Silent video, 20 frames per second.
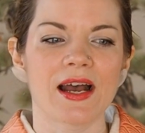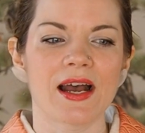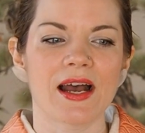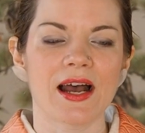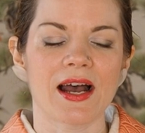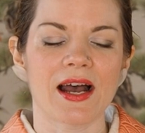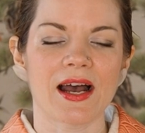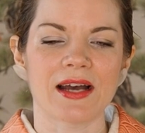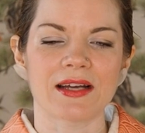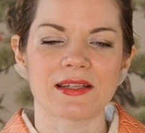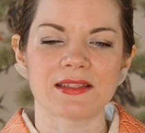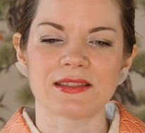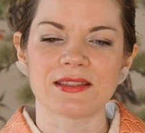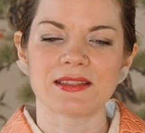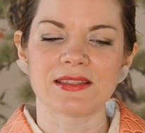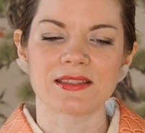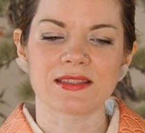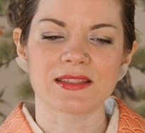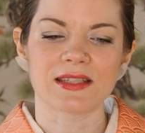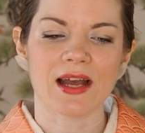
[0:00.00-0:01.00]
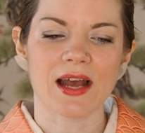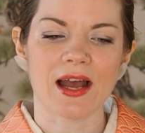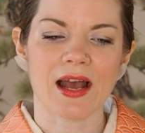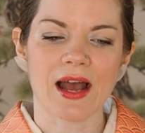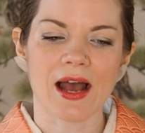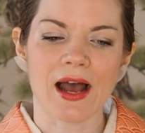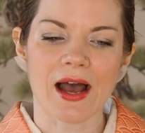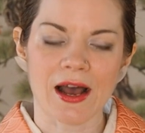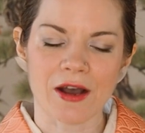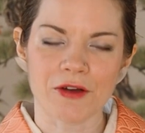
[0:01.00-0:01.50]
And
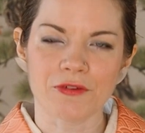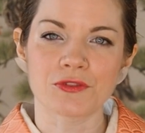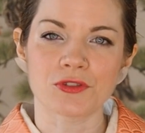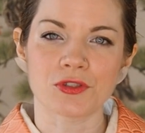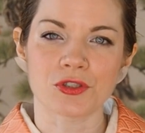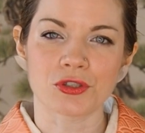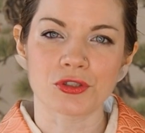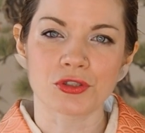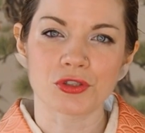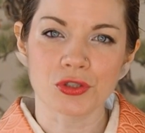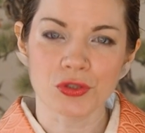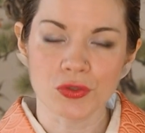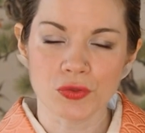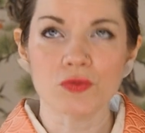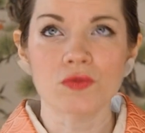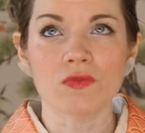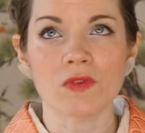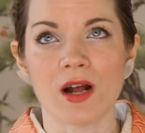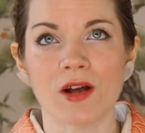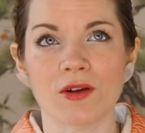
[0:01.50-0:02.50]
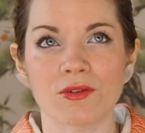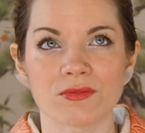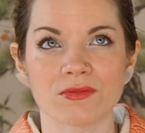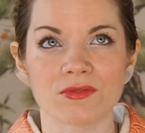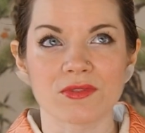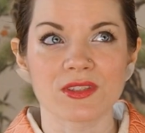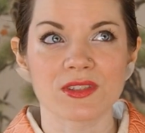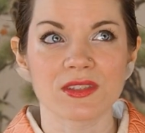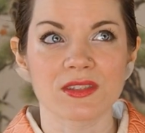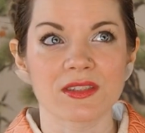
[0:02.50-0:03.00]
after 2
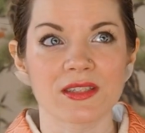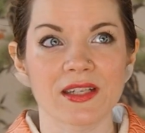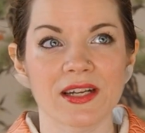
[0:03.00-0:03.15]
rounds